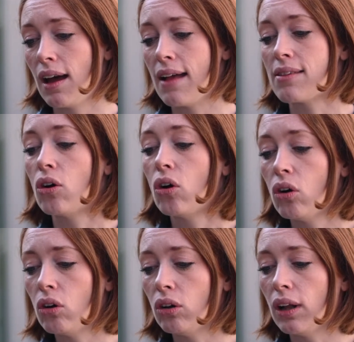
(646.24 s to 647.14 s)
as a
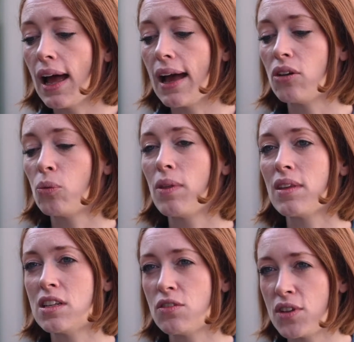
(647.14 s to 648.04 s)
whole and with
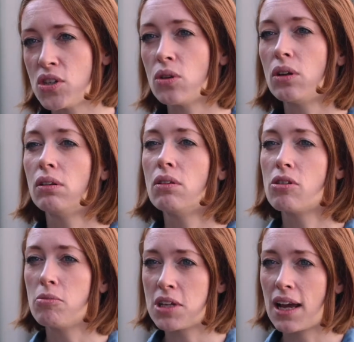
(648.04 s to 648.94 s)
individual
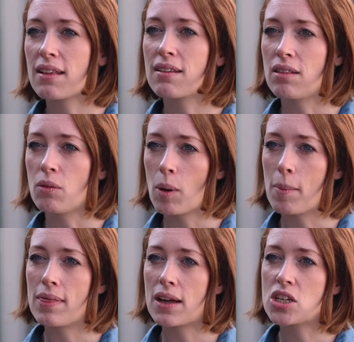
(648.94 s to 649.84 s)
subjects in the
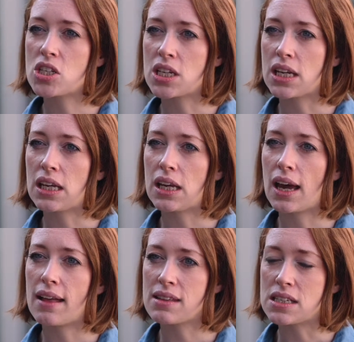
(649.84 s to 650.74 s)
women that she
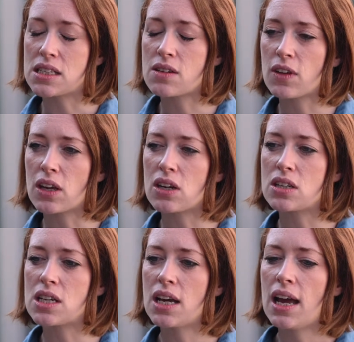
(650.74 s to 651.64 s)
has
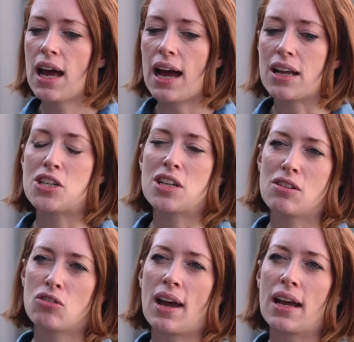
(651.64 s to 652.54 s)
interviewed, and she
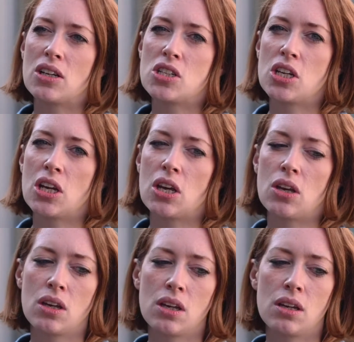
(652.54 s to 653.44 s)
is trying
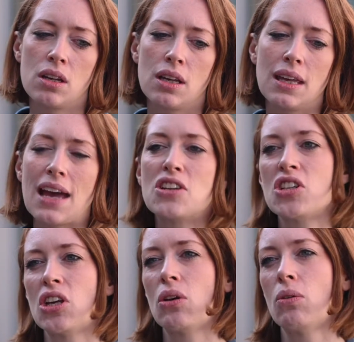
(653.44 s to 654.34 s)
to get
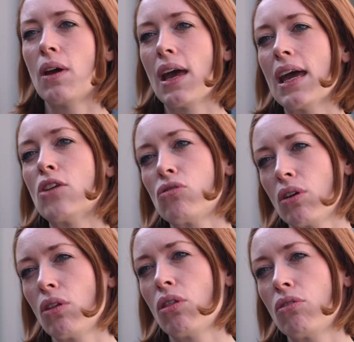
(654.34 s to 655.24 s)
to a
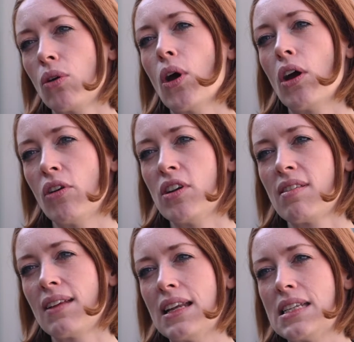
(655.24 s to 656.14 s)
truth through her
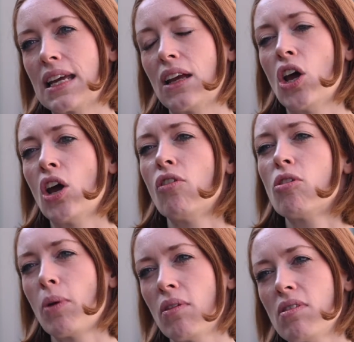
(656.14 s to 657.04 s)
understanding and her
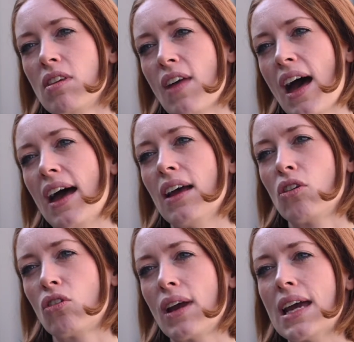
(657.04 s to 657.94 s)
response to that,
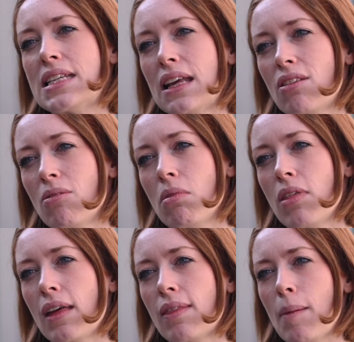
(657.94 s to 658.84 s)
and creating
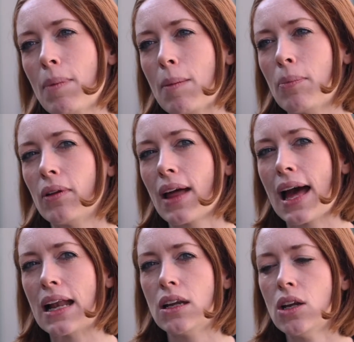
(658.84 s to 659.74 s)
something that people
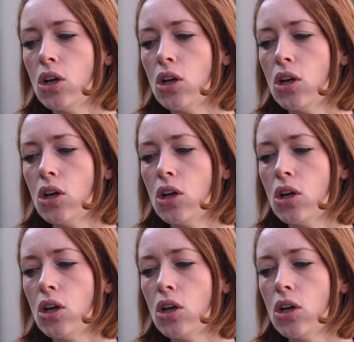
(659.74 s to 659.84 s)
can